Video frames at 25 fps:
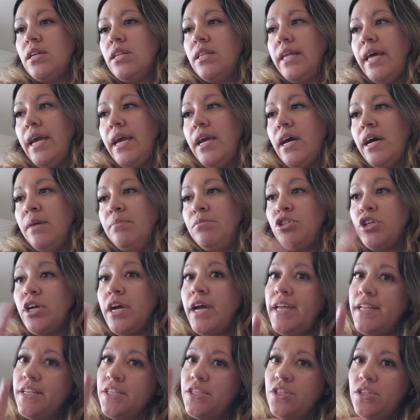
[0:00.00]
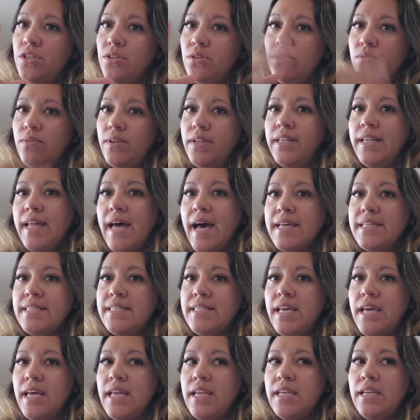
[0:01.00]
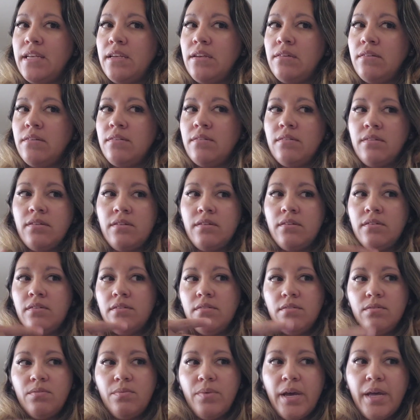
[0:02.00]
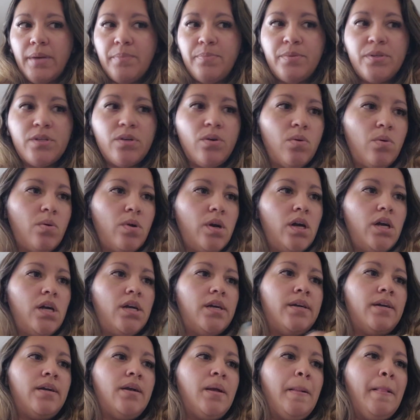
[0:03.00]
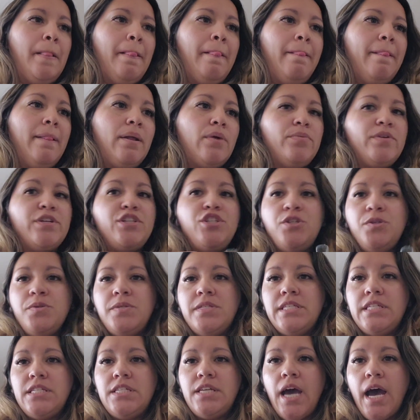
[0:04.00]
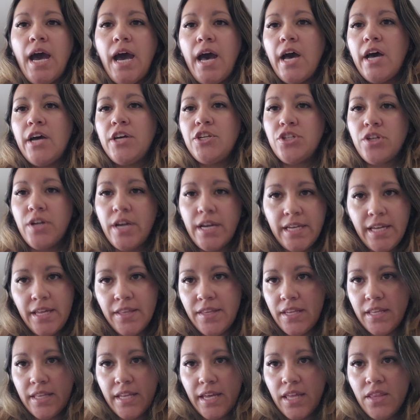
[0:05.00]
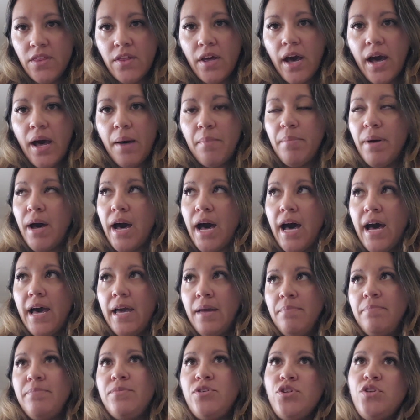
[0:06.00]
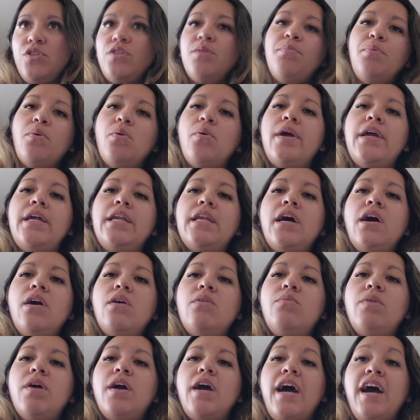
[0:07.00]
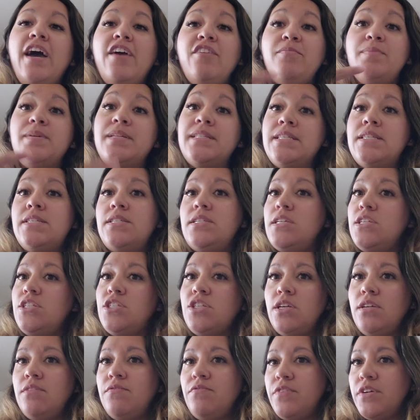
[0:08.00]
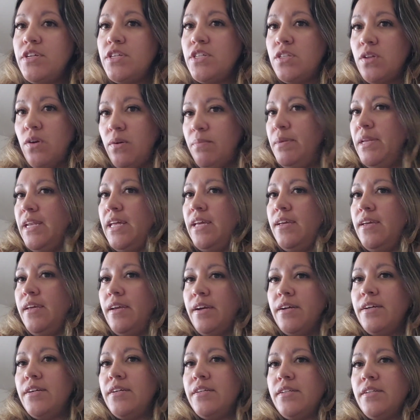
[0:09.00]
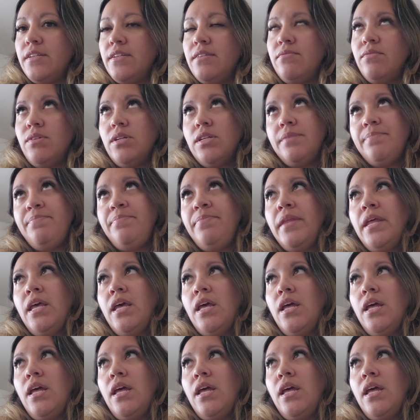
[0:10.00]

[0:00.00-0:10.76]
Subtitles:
like I'm trying to lessen whips or reduce stash or anything like that, but I'm to the point now where I've been stitching for so many years. Well,